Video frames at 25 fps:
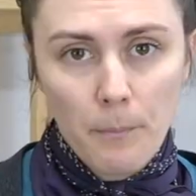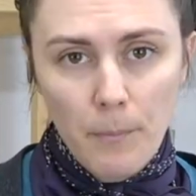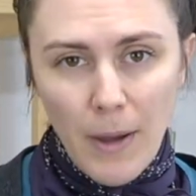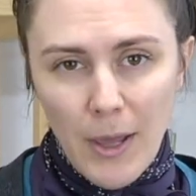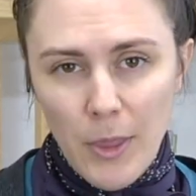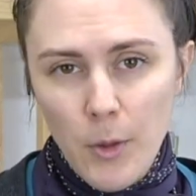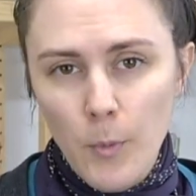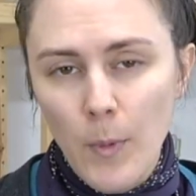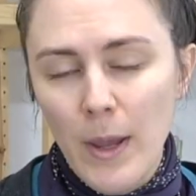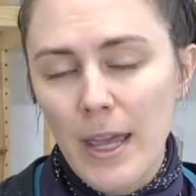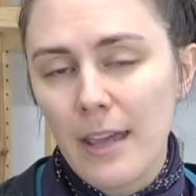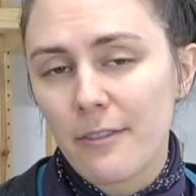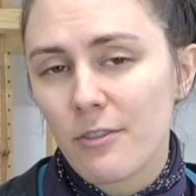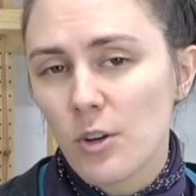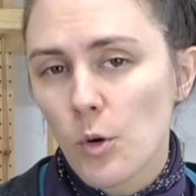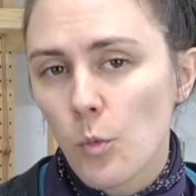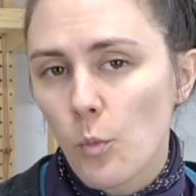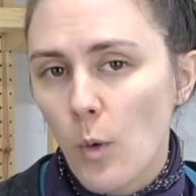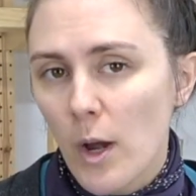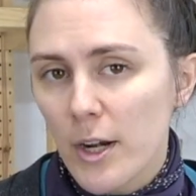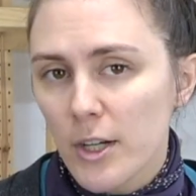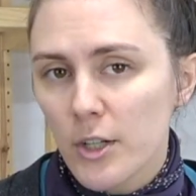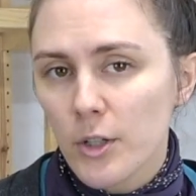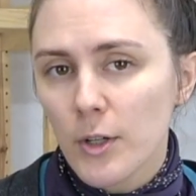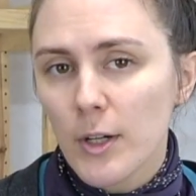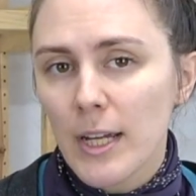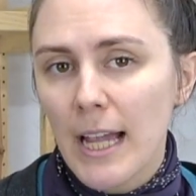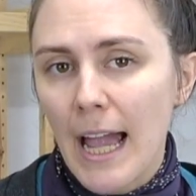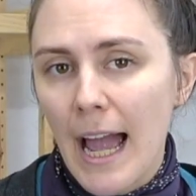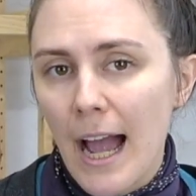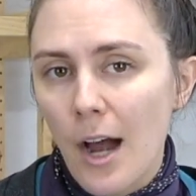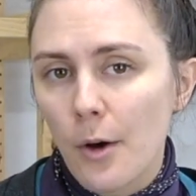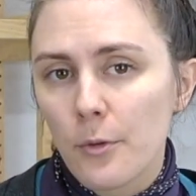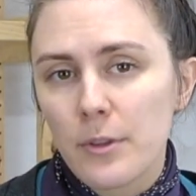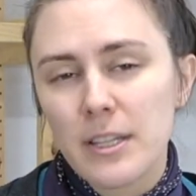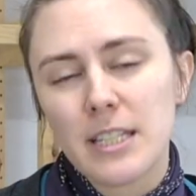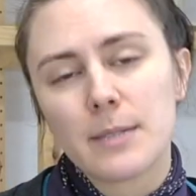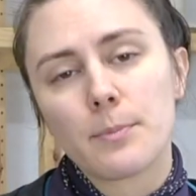By the way, if you're wondering
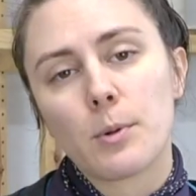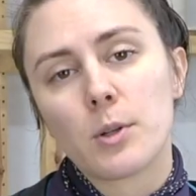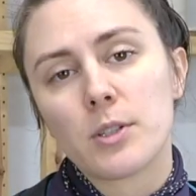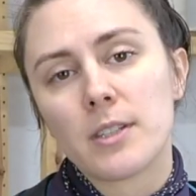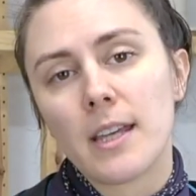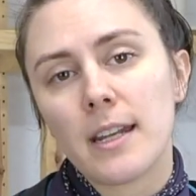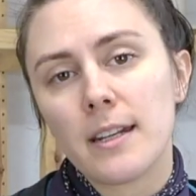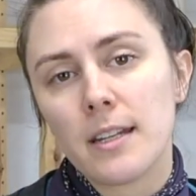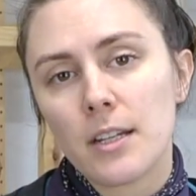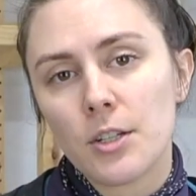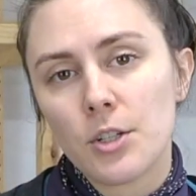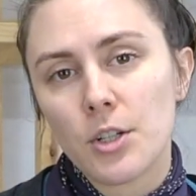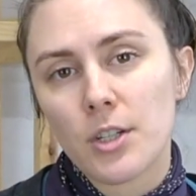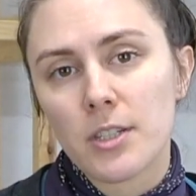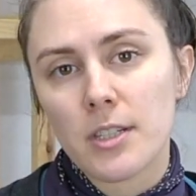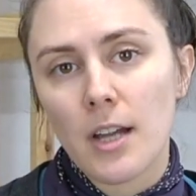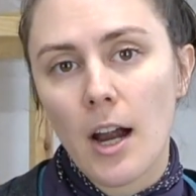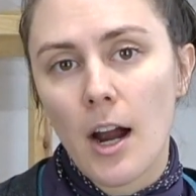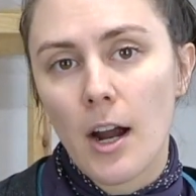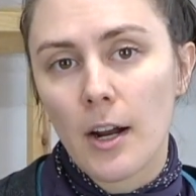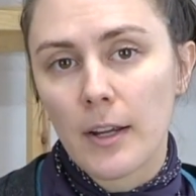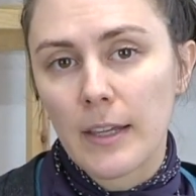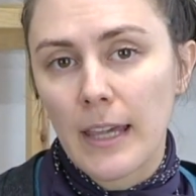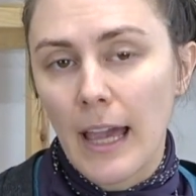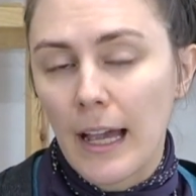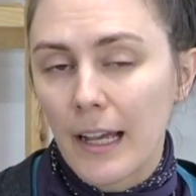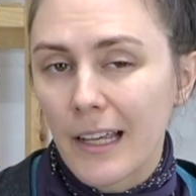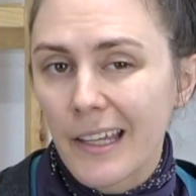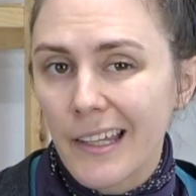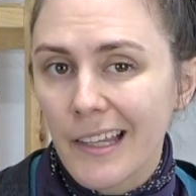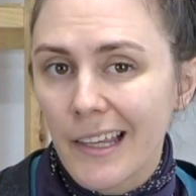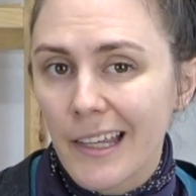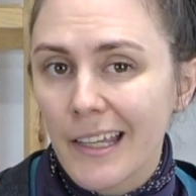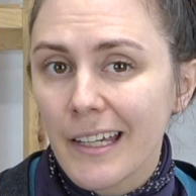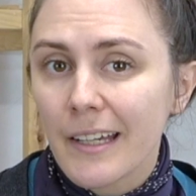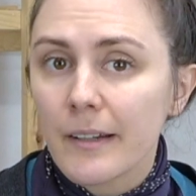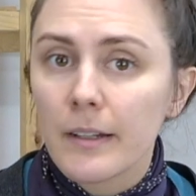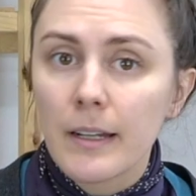how these percentages are
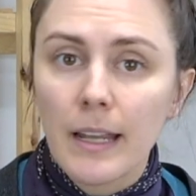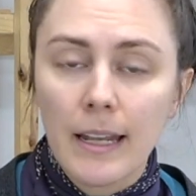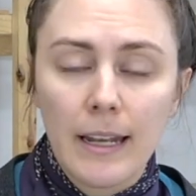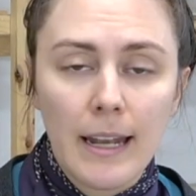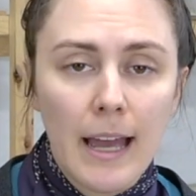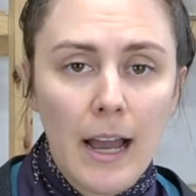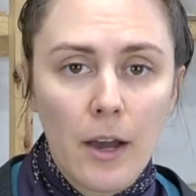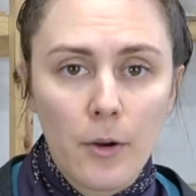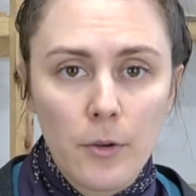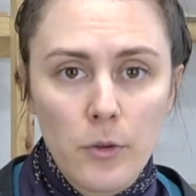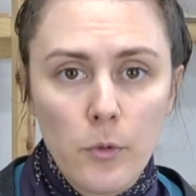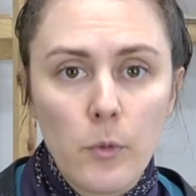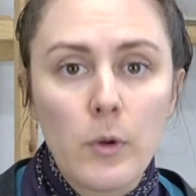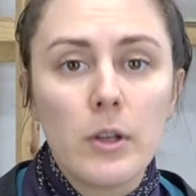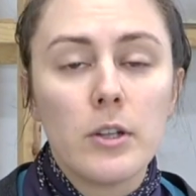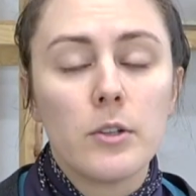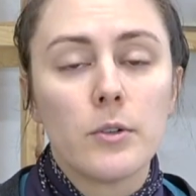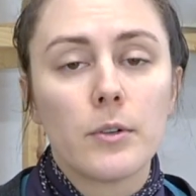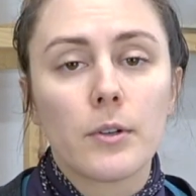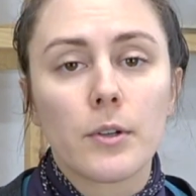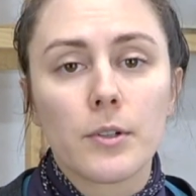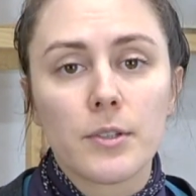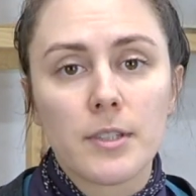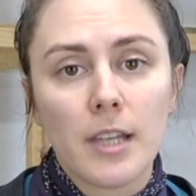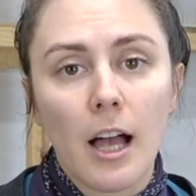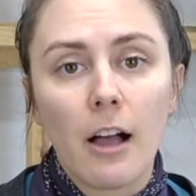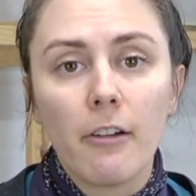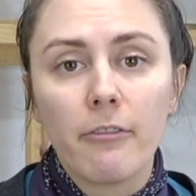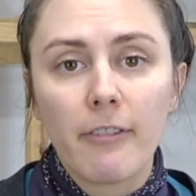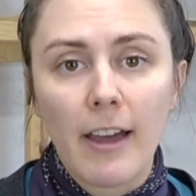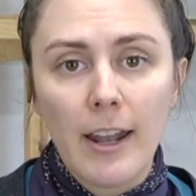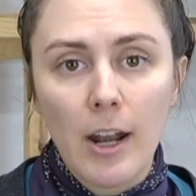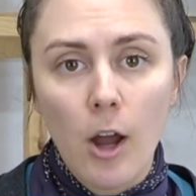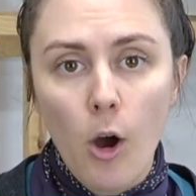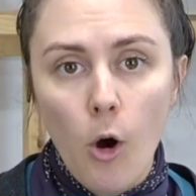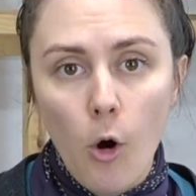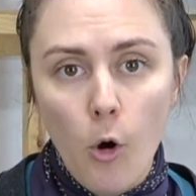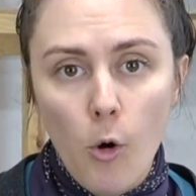calculated and how you can do it yourself
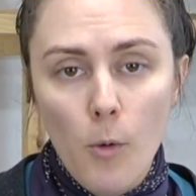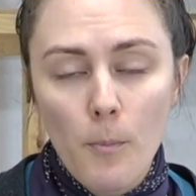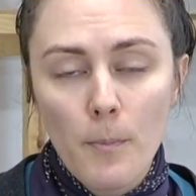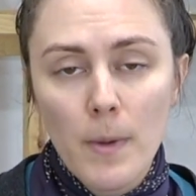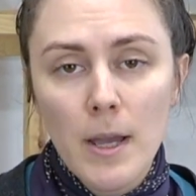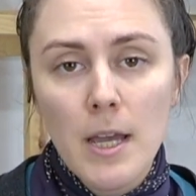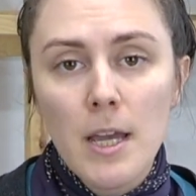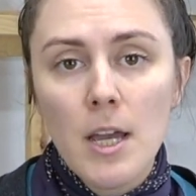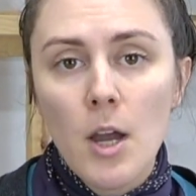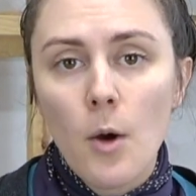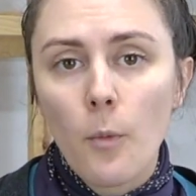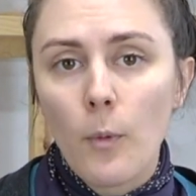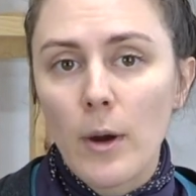at home,